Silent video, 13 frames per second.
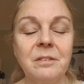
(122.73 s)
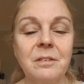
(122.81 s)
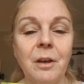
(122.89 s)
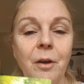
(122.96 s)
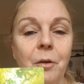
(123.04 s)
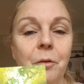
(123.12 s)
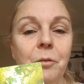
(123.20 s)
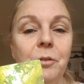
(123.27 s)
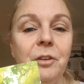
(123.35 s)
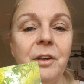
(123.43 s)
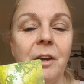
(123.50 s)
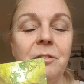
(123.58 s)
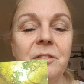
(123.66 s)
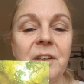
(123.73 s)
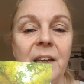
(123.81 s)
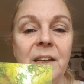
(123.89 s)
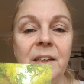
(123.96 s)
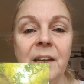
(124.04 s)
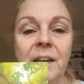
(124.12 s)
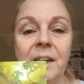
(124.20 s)
So, you know,
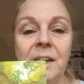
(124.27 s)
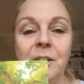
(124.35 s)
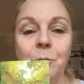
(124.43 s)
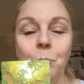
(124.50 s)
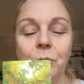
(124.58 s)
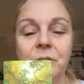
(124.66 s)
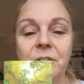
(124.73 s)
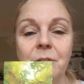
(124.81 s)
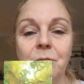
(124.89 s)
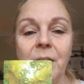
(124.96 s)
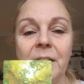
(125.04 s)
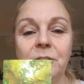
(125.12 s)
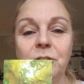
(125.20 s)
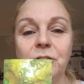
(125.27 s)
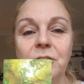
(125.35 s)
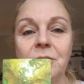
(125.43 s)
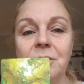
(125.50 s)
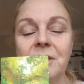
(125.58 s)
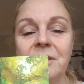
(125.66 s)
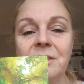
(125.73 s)
take in what's around
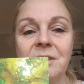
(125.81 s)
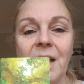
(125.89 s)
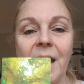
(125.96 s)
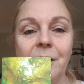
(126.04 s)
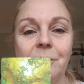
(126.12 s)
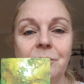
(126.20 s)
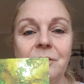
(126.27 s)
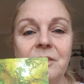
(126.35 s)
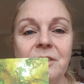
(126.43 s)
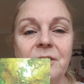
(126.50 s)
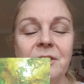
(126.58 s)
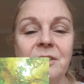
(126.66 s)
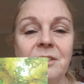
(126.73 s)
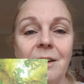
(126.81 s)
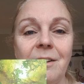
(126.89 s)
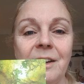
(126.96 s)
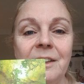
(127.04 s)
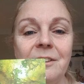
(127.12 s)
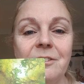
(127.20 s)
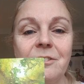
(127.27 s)
you, the sounds, the
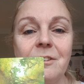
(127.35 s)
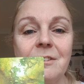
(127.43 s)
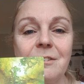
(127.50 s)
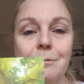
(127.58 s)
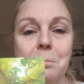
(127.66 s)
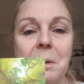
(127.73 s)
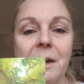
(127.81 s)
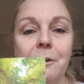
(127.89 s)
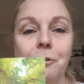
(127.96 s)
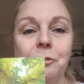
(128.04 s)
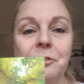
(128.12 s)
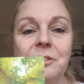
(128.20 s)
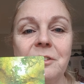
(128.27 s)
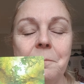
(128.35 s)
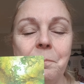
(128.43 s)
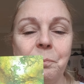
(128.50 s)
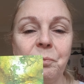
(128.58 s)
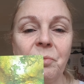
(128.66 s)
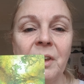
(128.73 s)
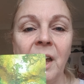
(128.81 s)
sights, the smells.
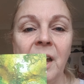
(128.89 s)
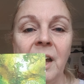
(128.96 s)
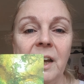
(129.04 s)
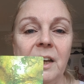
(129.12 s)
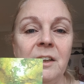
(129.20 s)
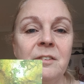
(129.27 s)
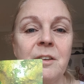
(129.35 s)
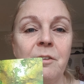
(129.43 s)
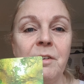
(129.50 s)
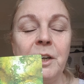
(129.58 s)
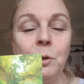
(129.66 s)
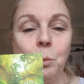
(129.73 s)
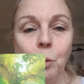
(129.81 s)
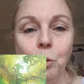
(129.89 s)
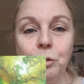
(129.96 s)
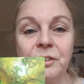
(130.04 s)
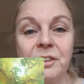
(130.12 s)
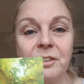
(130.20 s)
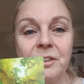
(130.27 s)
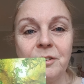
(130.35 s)
Is there any
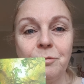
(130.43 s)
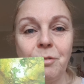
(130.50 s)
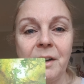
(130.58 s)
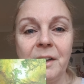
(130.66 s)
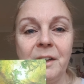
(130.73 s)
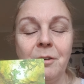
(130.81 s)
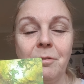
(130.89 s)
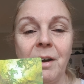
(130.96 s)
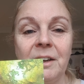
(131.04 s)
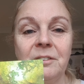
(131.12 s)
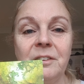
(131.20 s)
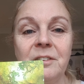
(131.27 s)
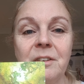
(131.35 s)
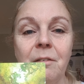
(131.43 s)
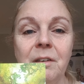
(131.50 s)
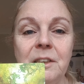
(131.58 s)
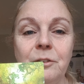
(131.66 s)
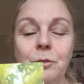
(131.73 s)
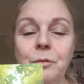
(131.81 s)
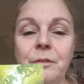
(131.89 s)
water that's running around? Is there a
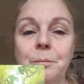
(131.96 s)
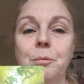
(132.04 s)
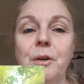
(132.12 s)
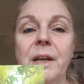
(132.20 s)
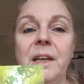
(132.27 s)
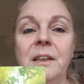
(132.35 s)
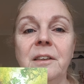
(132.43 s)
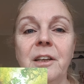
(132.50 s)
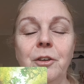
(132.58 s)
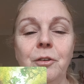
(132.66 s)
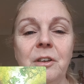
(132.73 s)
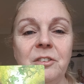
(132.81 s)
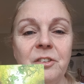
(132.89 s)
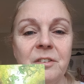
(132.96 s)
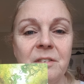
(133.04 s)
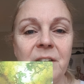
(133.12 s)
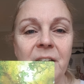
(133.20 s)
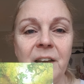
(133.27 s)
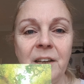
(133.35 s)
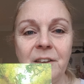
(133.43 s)
little spring that you can just
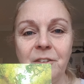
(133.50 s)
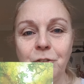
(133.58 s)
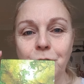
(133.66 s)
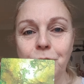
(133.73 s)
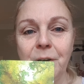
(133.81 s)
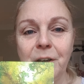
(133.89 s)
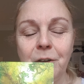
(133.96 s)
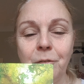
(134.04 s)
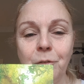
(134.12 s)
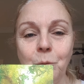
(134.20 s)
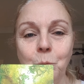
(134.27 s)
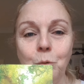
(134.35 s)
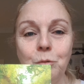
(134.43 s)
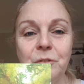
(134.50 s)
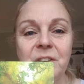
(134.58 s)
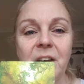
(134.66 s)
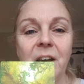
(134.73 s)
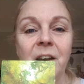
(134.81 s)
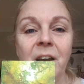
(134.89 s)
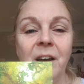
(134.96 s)
hear the trickle of the
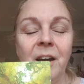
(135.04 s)
water